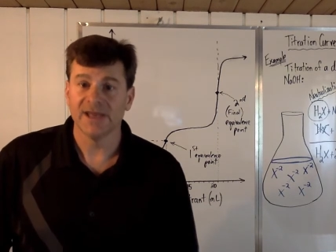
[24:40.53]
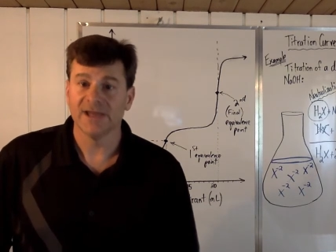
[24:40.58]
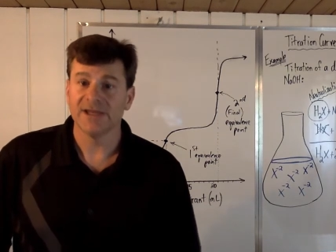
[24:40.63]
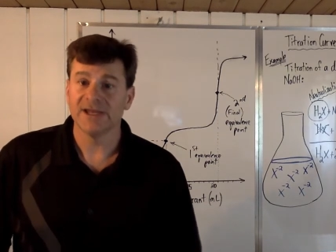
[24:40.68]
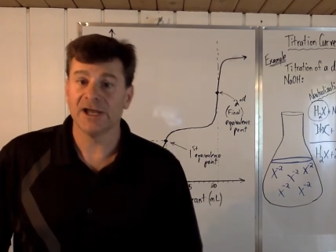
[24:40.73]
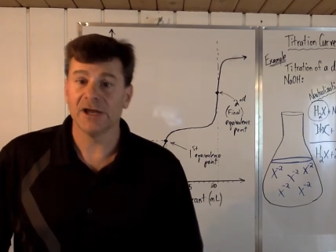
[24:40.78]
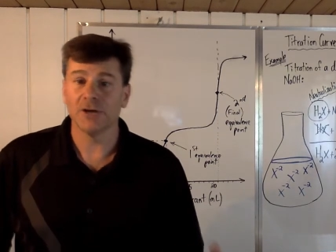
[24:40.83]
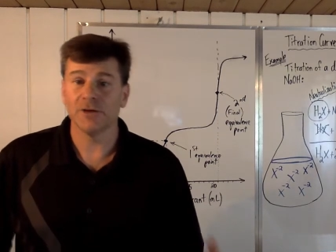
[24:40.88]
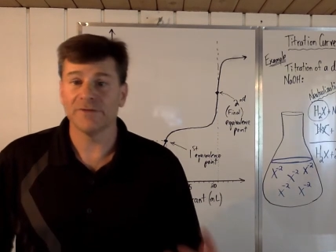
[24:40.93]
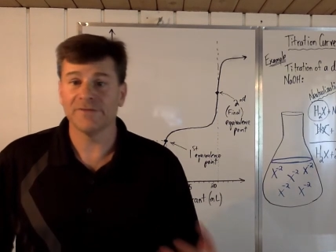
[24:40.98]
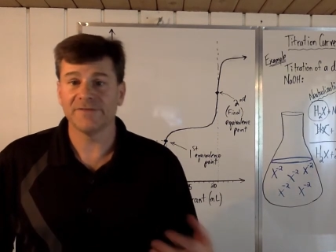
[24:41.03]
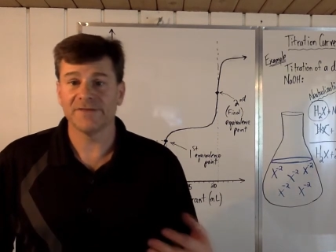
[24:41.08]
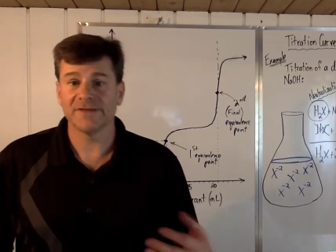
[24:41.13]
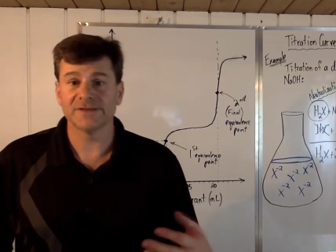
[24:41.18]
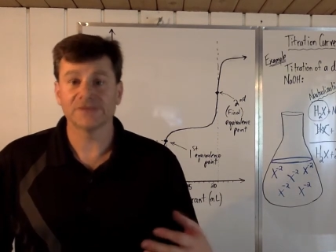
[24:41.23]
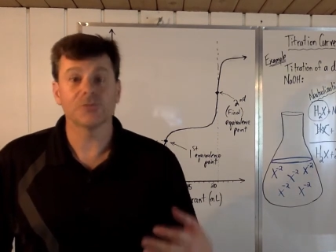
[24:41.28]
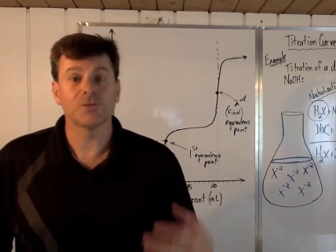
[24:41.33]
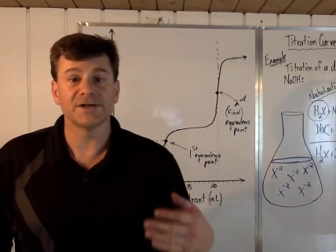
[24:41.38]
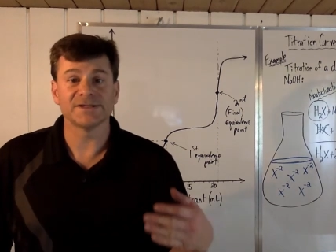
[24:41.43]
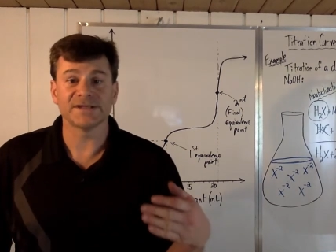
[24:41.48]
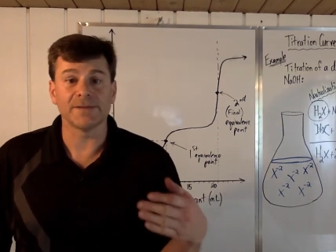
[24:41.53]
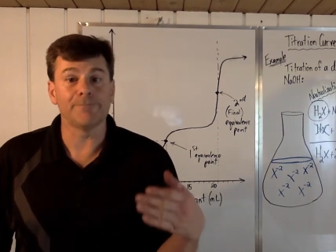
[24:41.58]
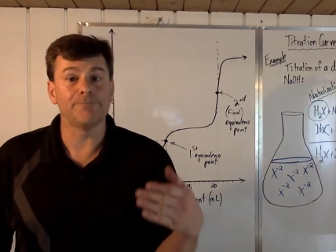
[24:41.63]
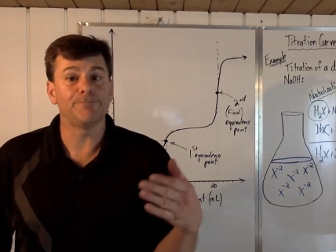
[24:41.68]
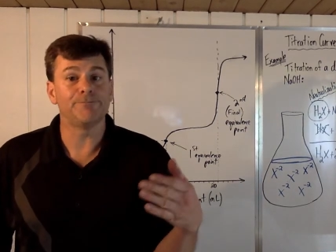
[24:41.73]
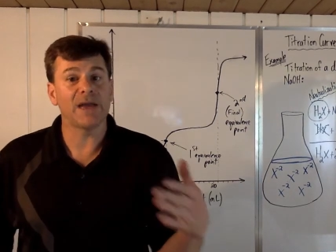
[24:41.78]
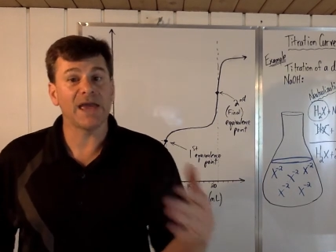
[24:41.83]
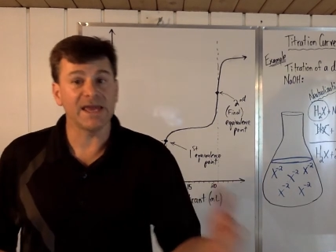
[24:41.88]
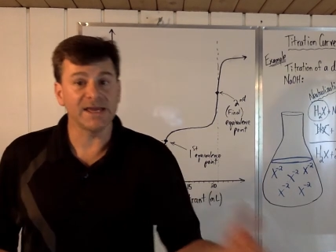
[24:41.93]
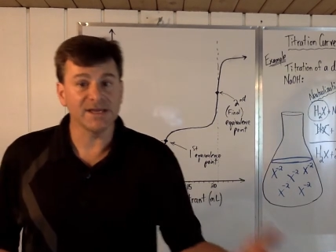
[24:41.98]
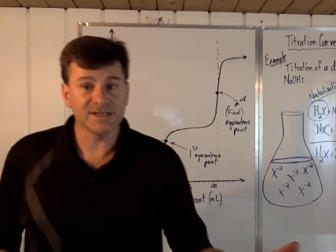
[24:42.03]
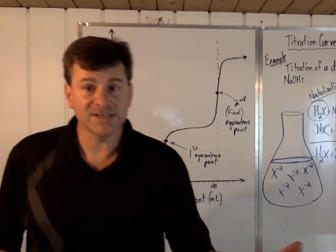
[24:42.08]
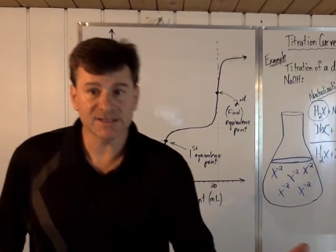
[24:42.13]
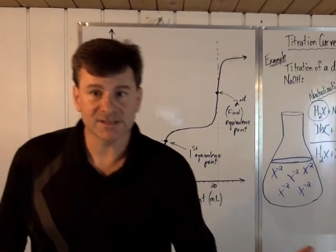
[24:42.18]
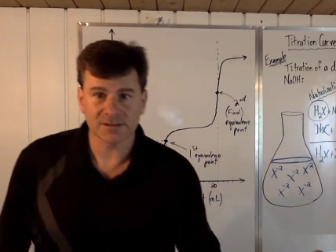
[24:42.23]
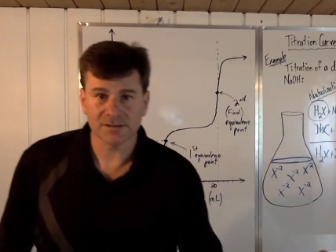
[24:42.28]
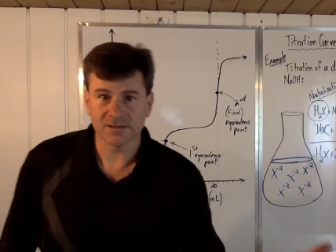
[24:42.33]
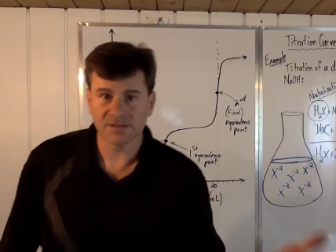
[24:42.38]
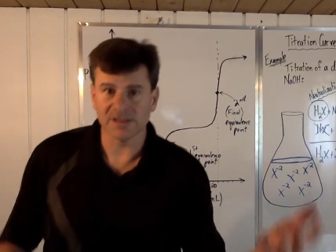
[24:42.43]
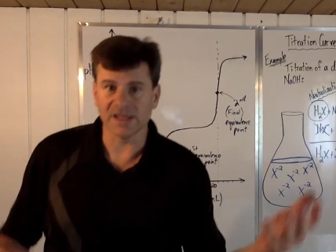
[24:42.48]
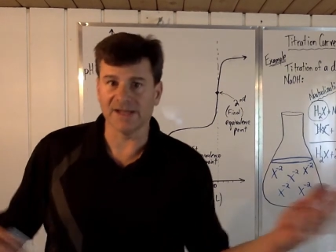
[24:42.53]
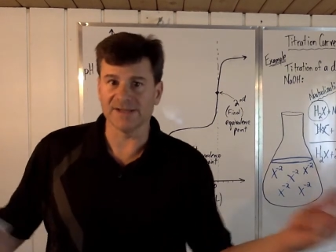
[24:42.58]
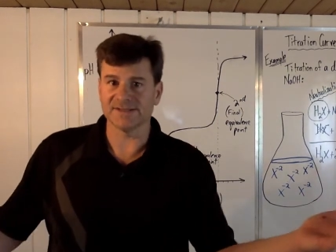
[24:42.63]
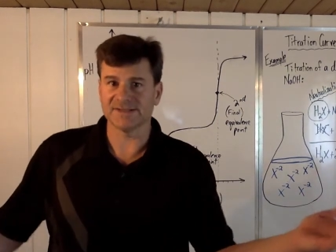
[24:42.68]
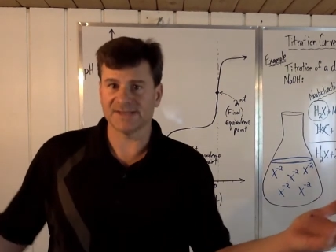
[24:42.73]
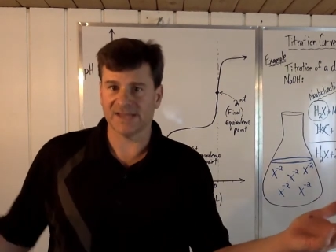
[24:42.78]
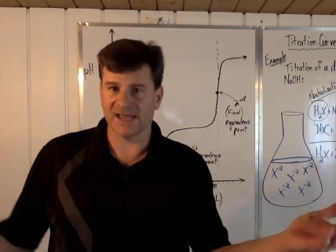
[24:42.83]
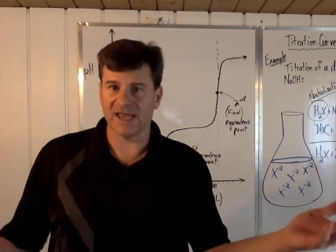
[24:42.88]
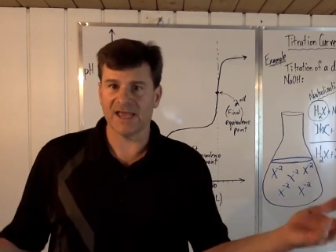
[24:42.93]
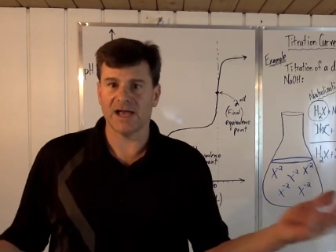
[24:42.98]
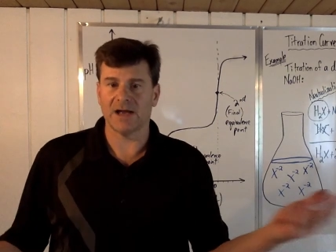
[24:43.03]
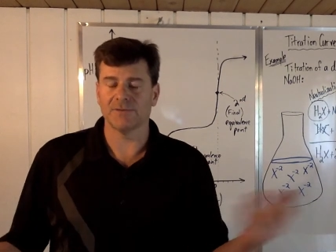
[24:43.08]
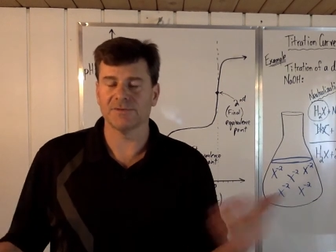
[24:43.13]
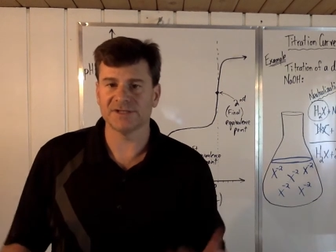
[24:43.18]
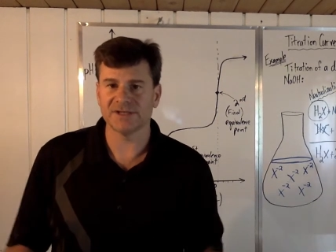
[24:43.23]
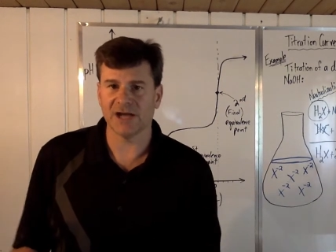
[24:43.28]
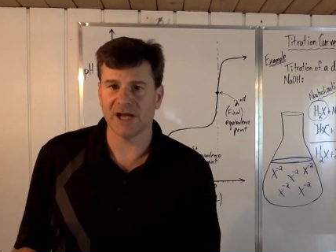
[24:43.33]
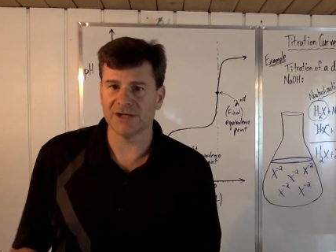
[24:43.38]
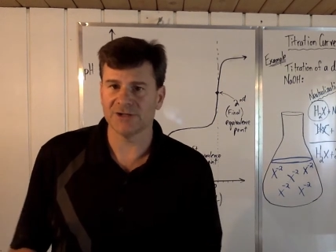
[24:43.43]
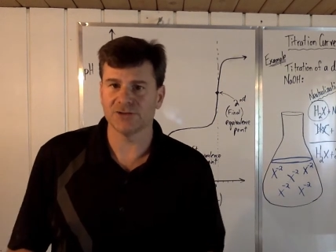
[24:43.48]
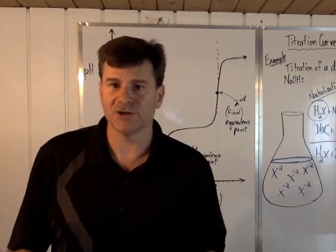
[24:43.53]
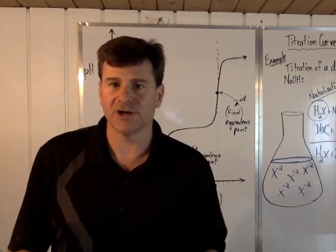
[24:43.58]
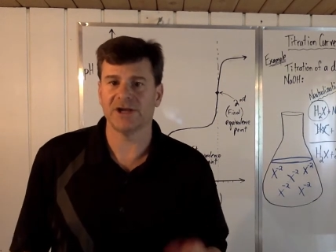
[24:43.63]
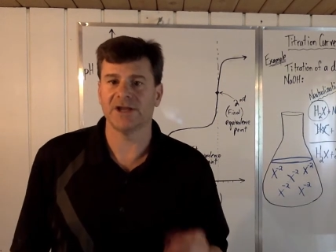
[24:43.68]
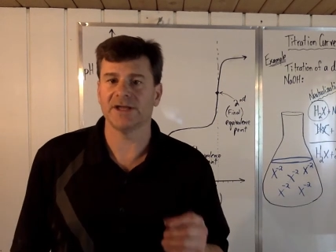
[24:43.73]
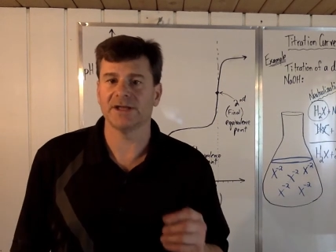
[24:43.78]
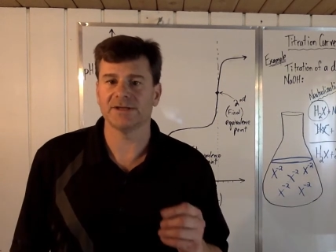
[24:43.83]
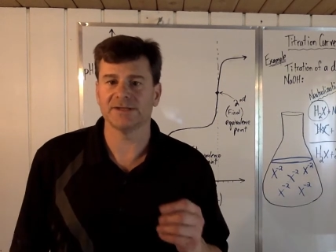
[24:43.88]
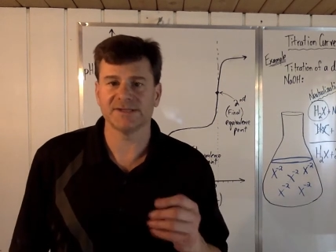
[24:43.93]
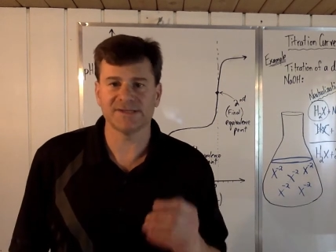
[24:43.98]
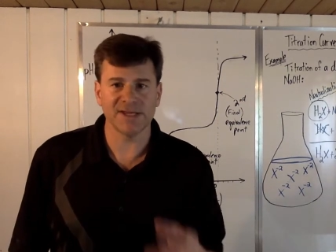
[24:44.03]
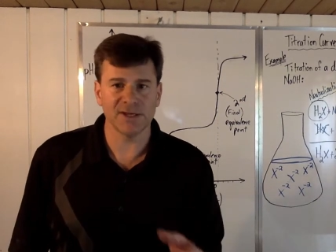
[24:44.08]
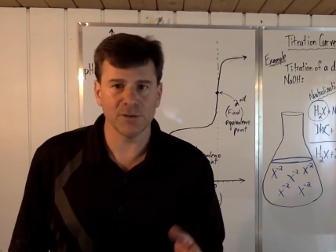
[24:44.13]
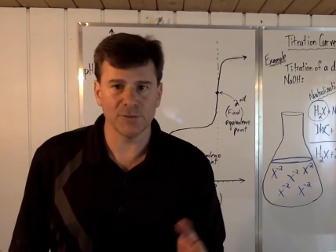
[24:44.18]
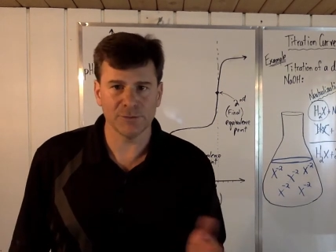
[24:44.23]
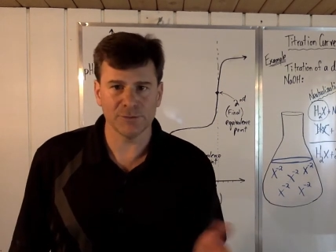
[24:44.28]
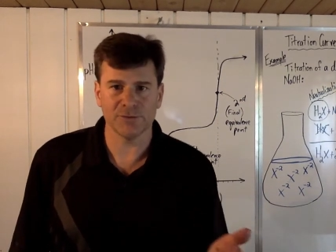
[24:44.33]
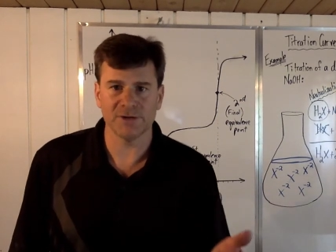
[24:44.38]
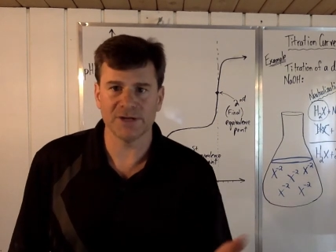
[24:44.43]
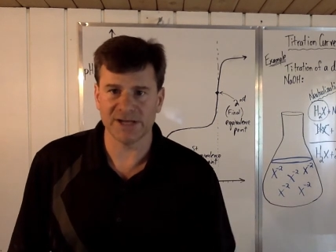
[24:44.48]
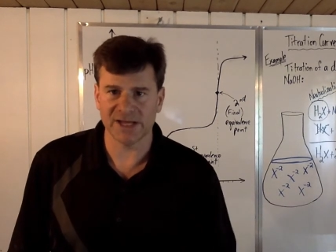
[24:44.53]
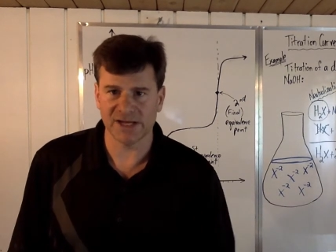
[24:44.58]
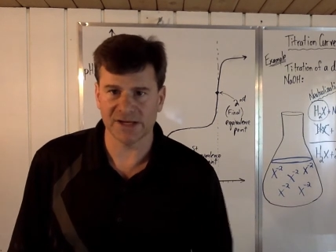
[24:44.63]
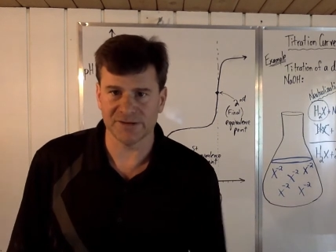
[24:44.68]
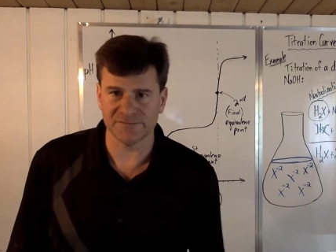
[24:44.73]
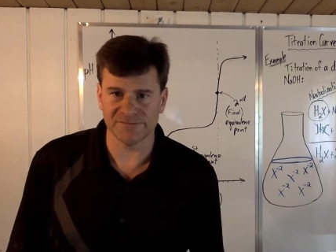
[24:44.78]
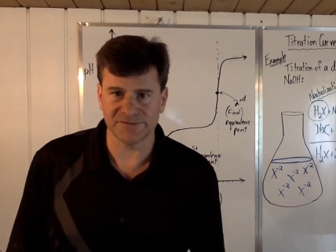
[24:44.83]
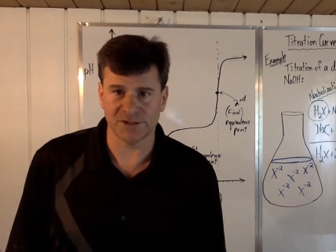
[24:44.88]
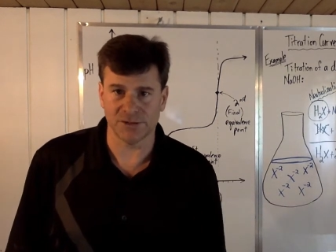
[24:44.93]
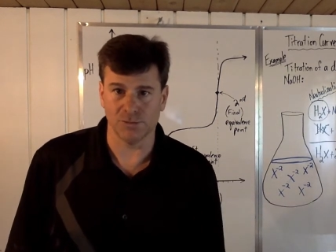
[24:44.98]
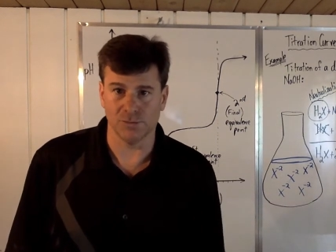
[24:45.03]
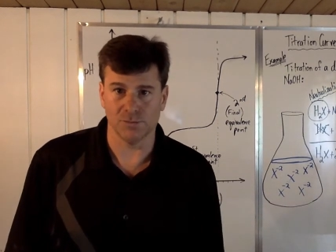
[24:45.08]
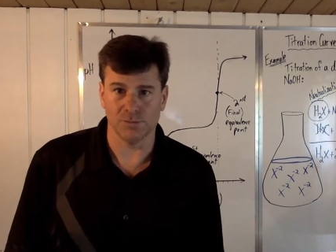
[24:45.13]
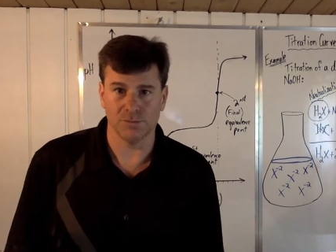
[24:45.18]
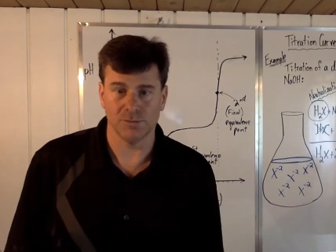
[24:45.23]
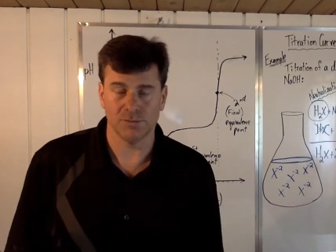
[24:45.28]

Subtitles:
Now, if this was a base, let's say I was titrating CO3 negative 2,